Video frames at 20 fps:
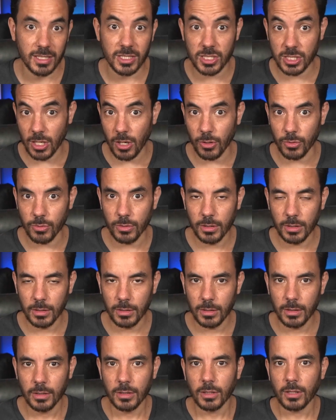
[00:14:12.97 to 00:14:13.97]
And so,
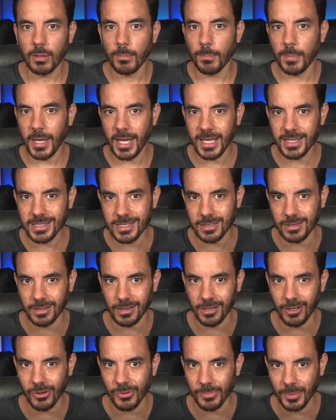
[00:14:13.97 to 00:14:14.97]
compared to the
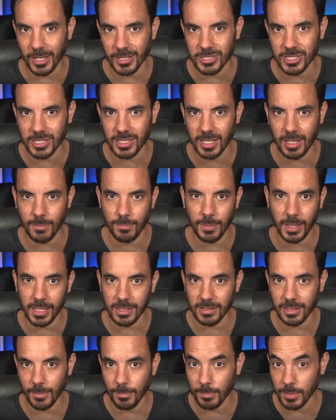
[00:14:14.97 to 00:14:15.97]
low-margin
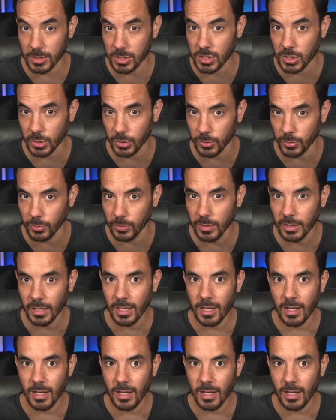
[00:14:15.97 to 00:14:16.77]
campaign number two,